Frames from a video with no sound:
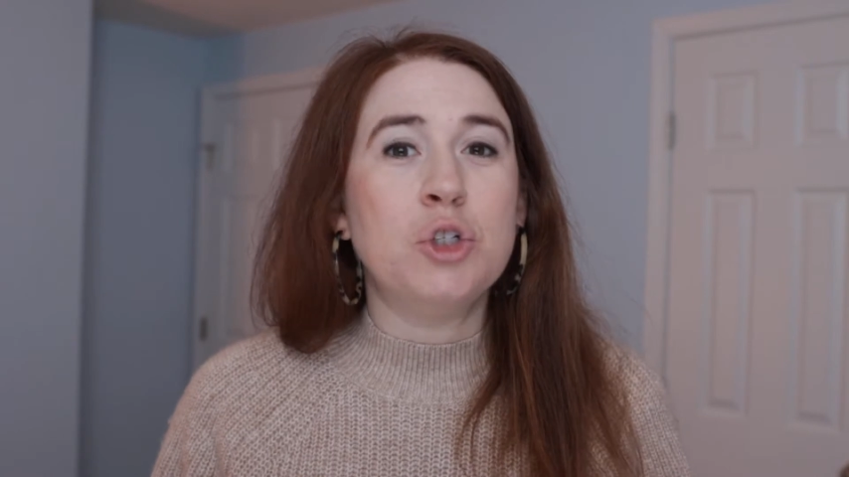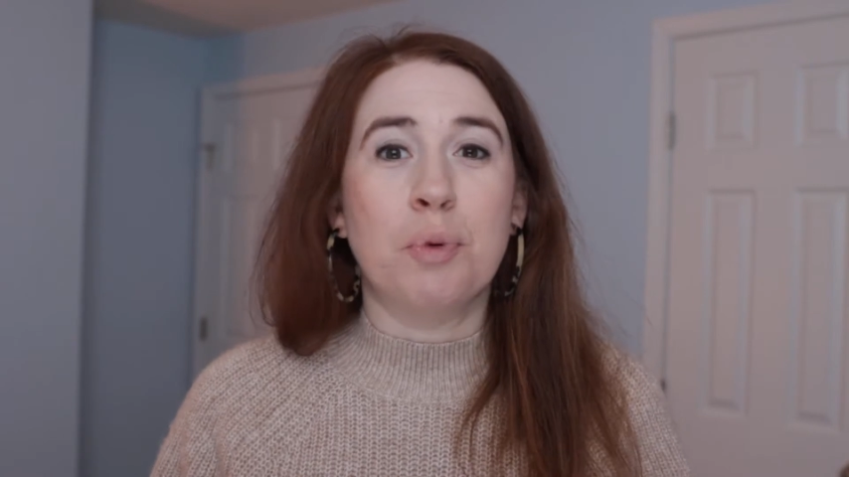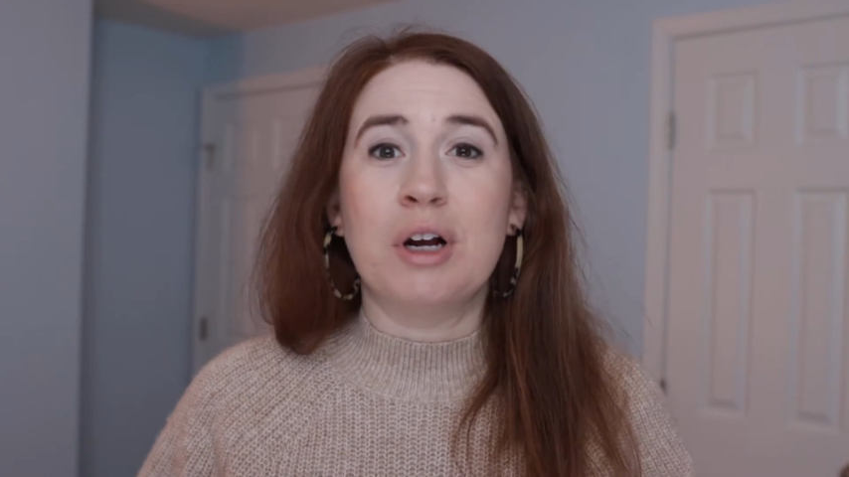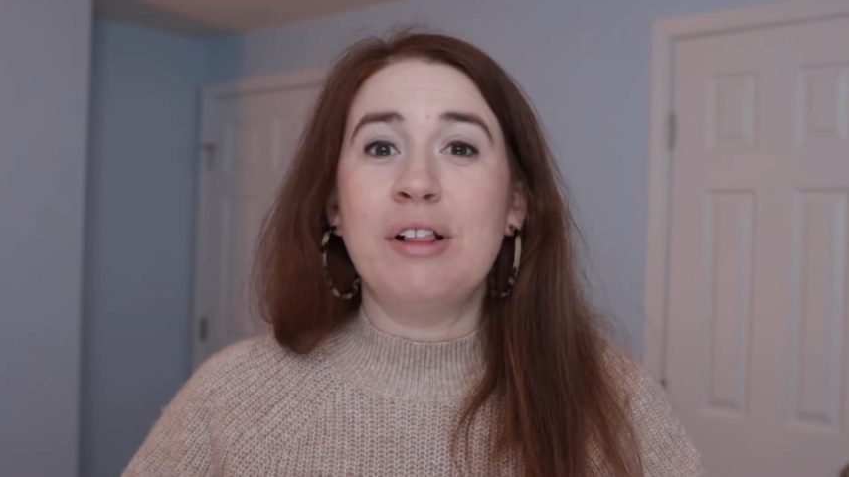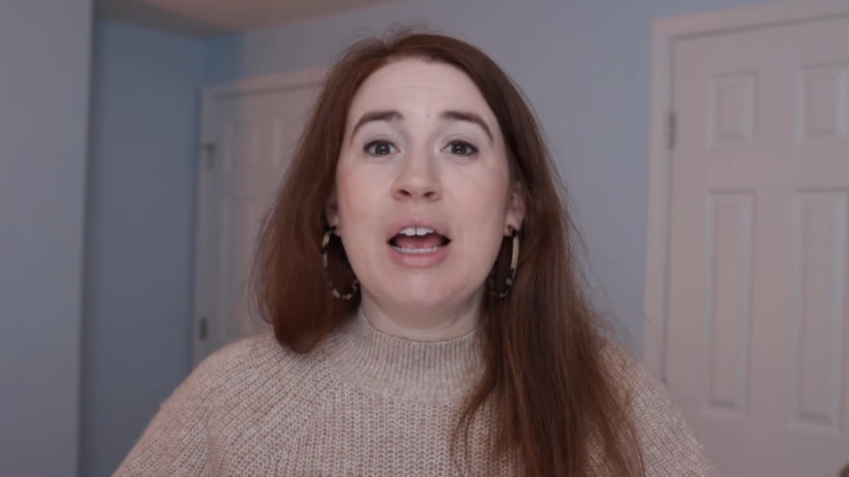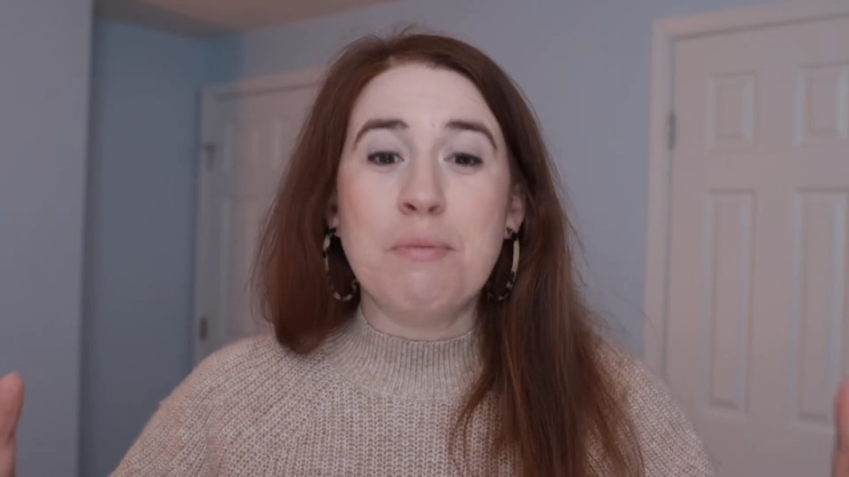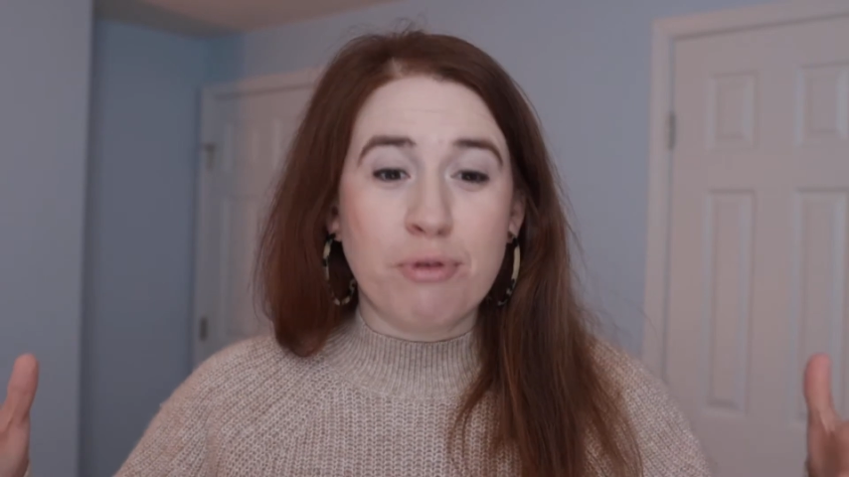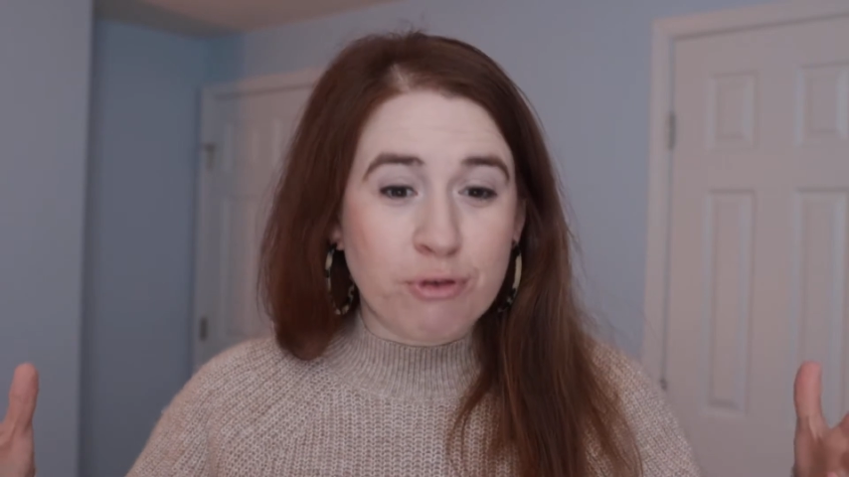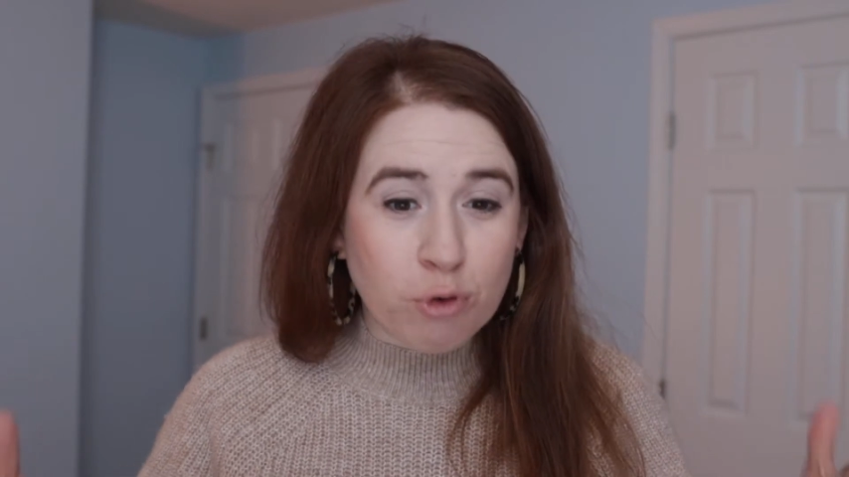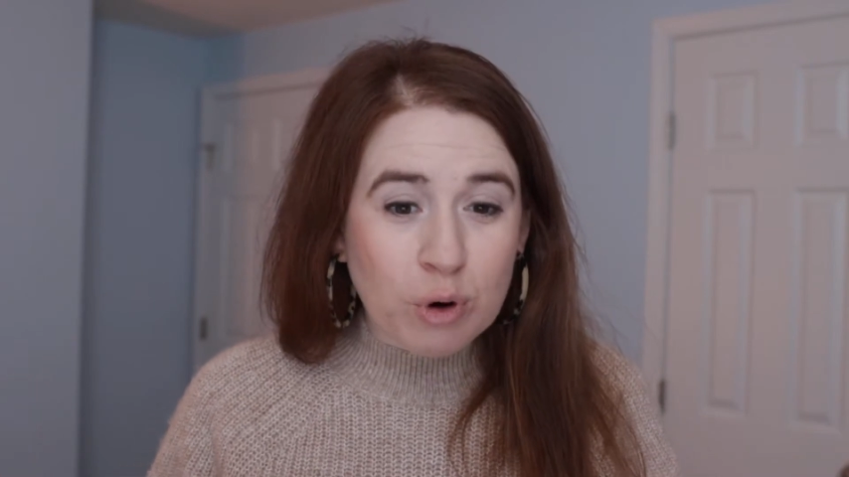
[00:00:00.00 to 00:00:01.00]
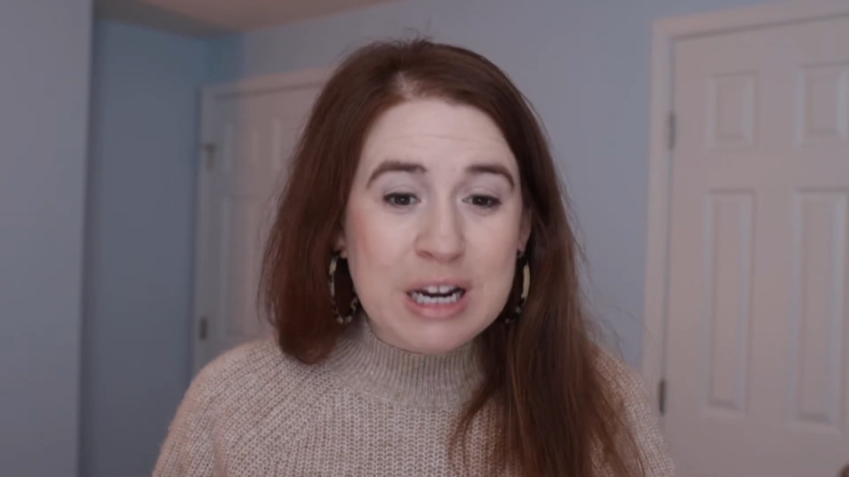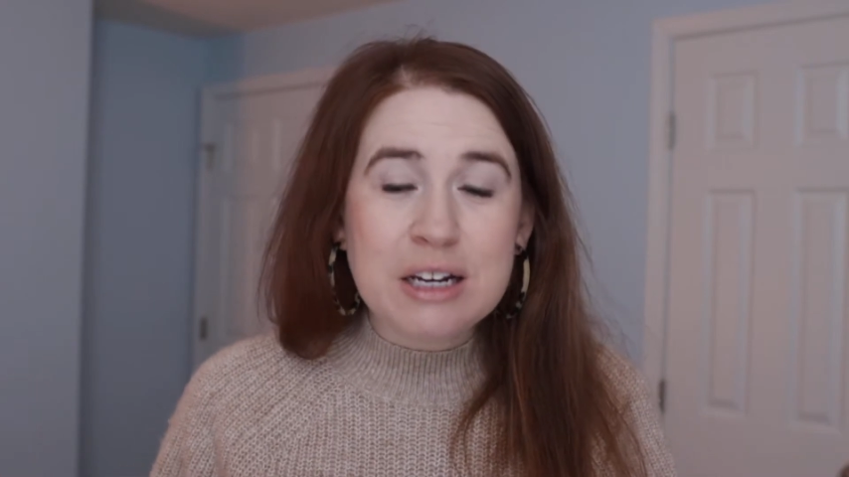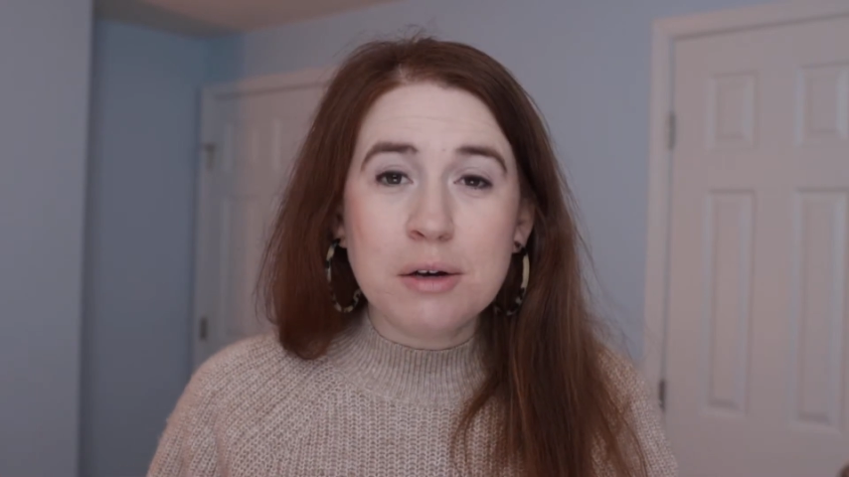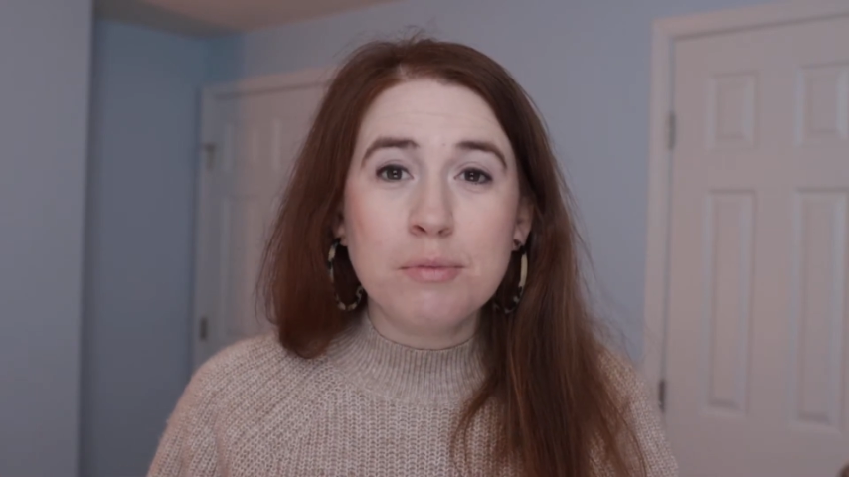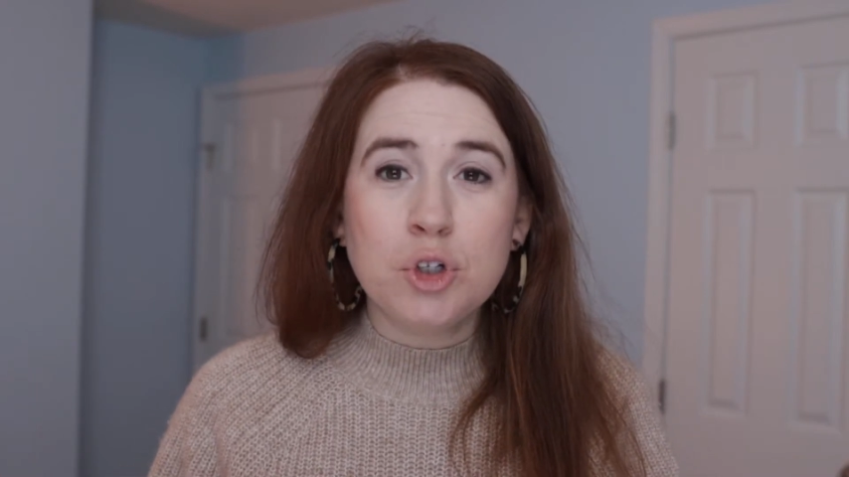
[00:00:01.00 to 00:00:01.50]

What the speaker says: to proclaim freedom